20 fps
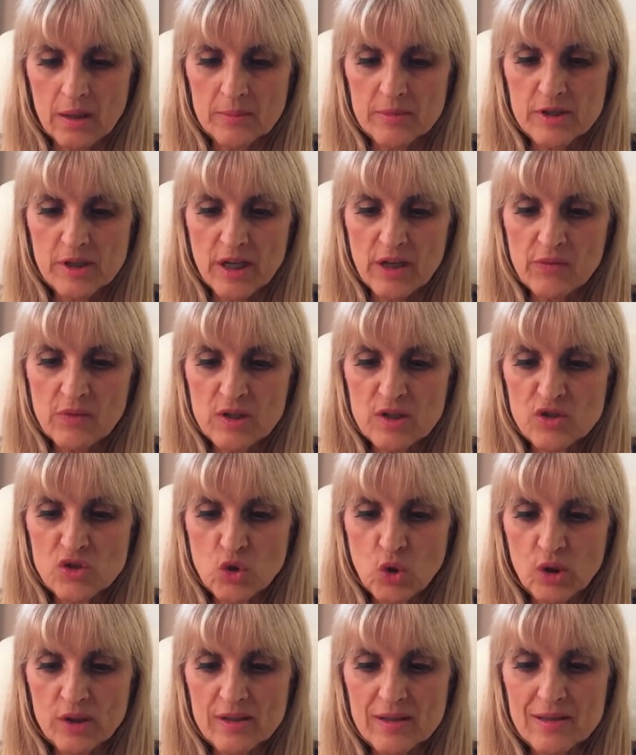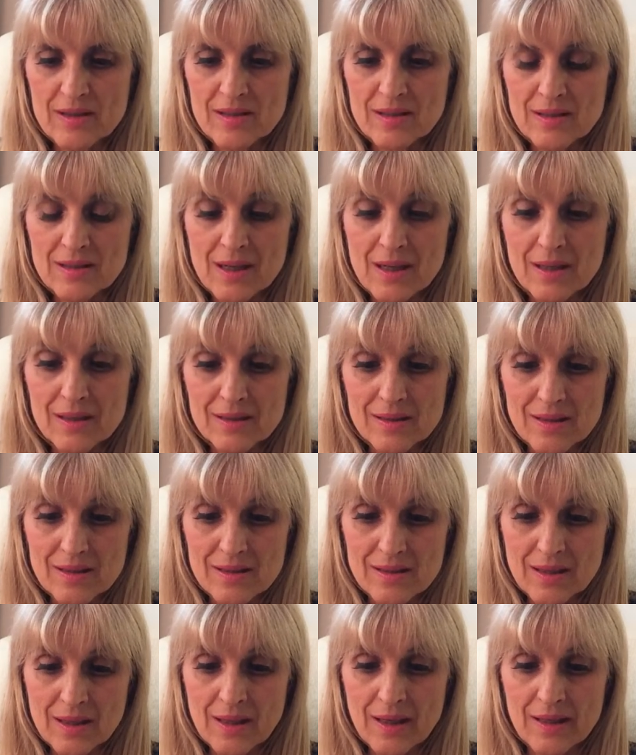David's soul
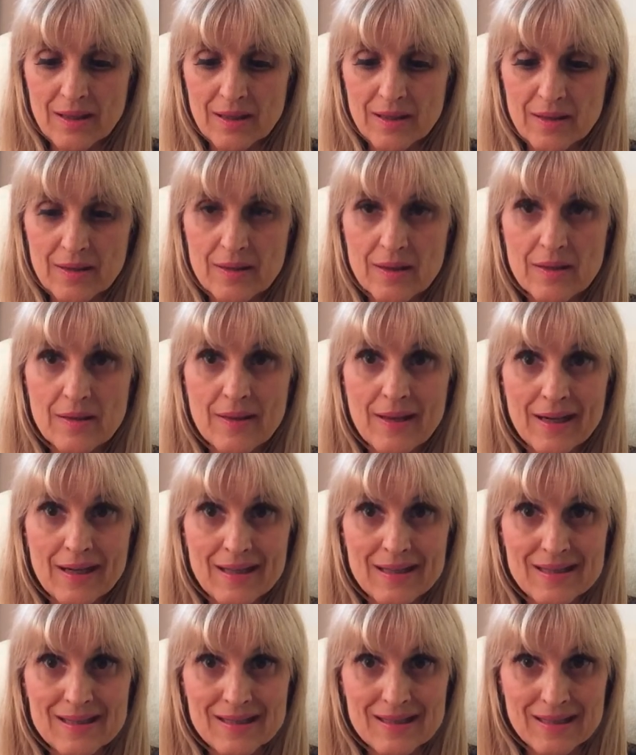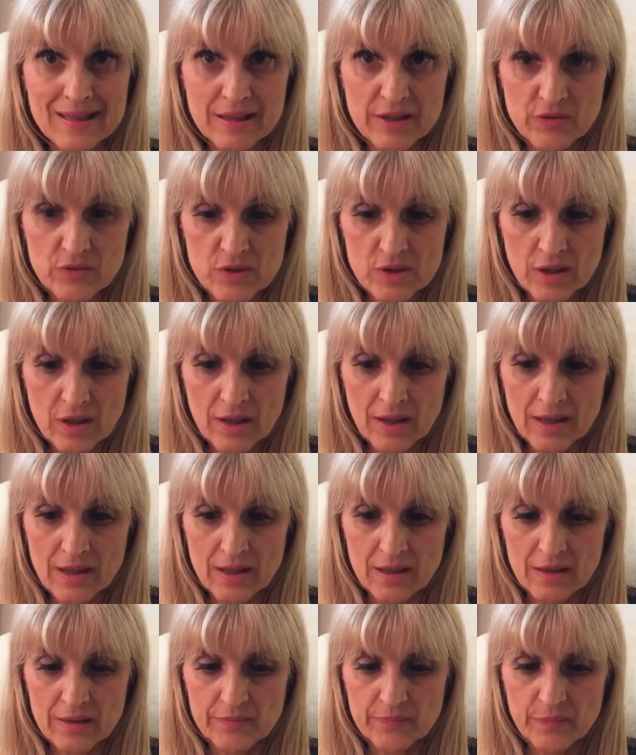decided that instead of
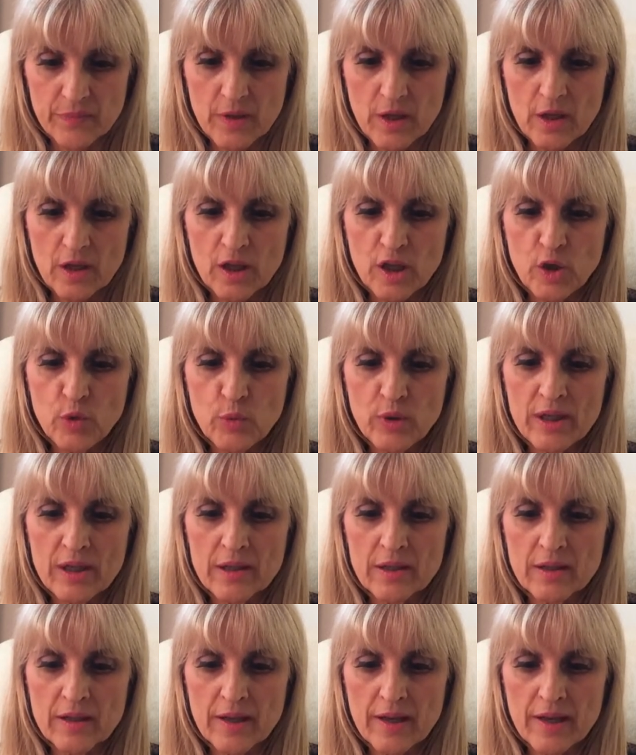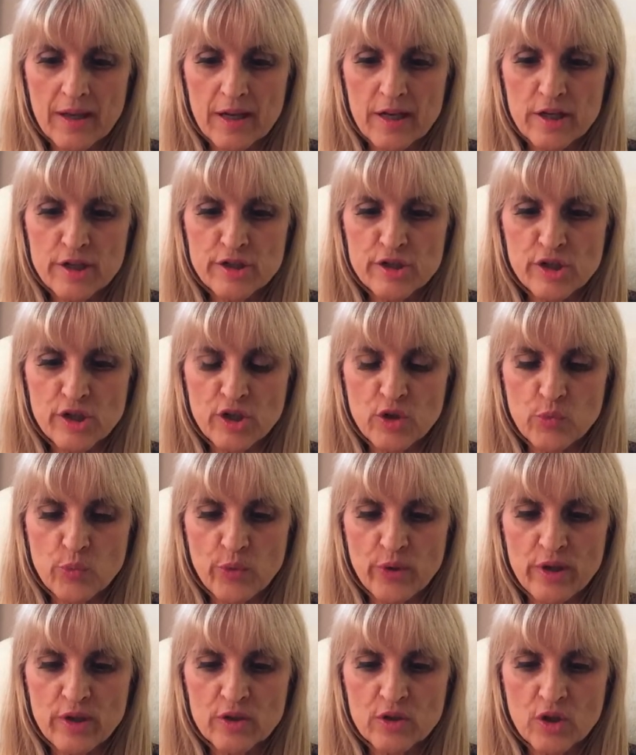dying, he would engage in
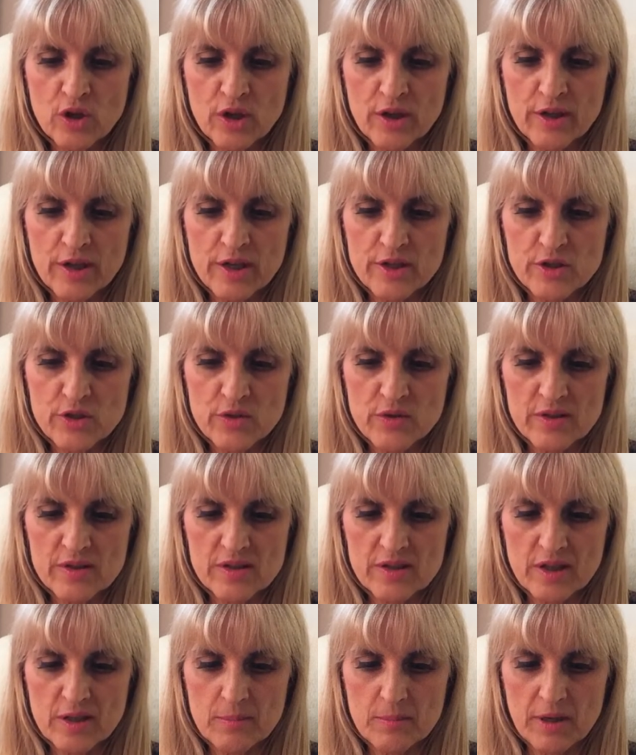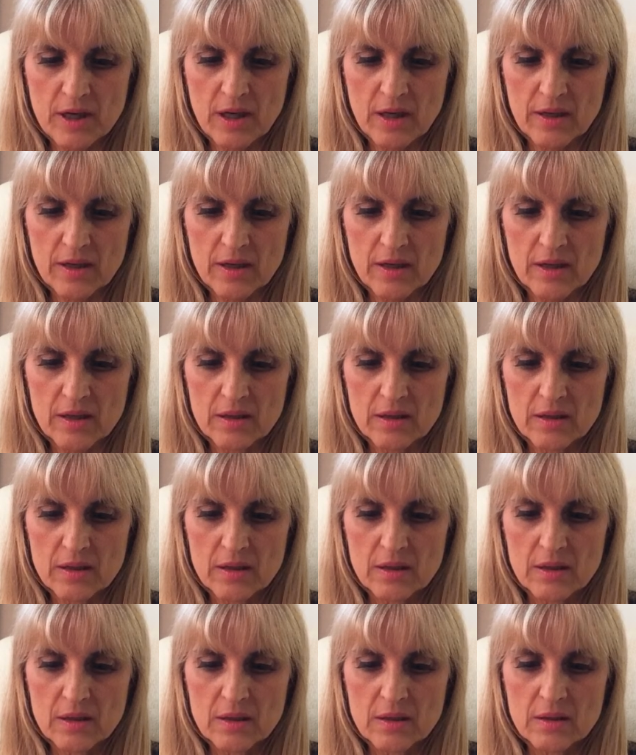reincarnation in the same body,
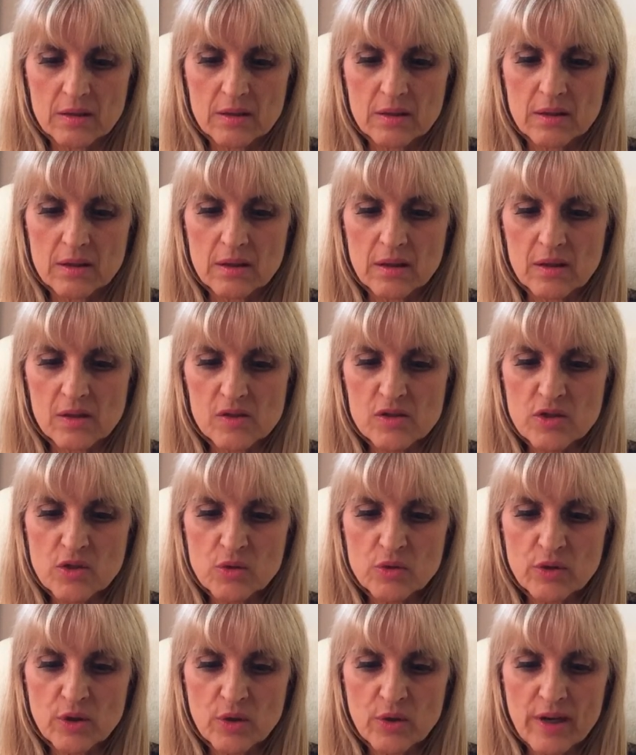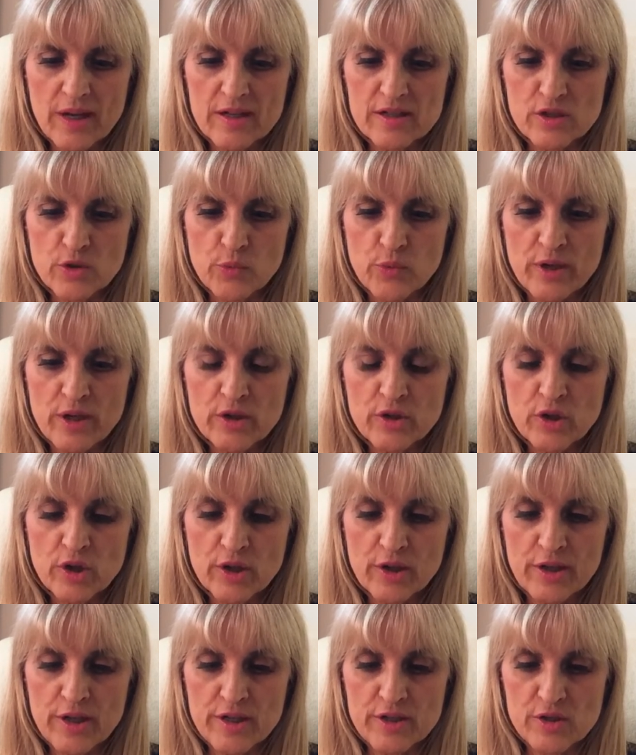also known as a
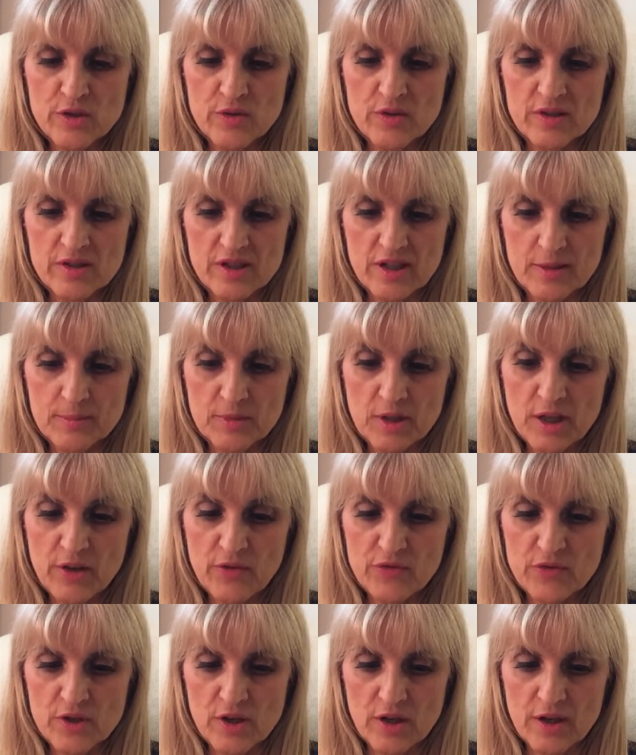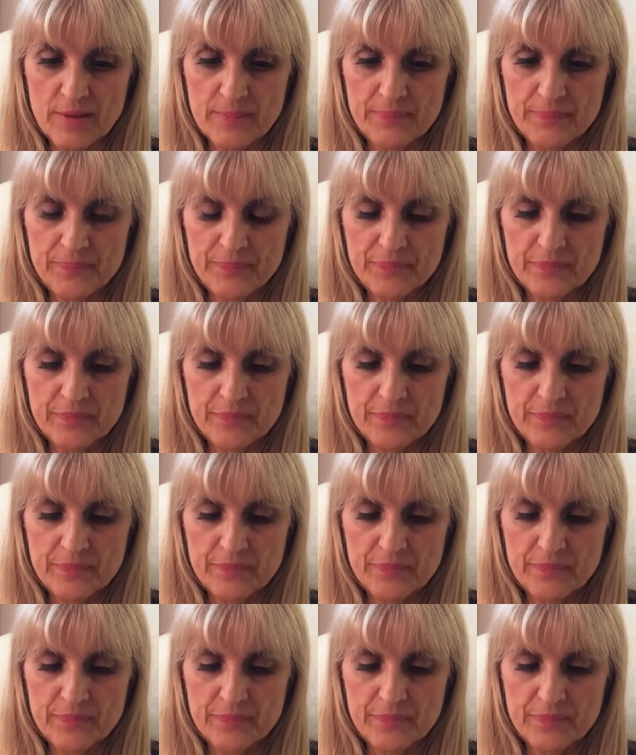reincarnation in the same lifetime.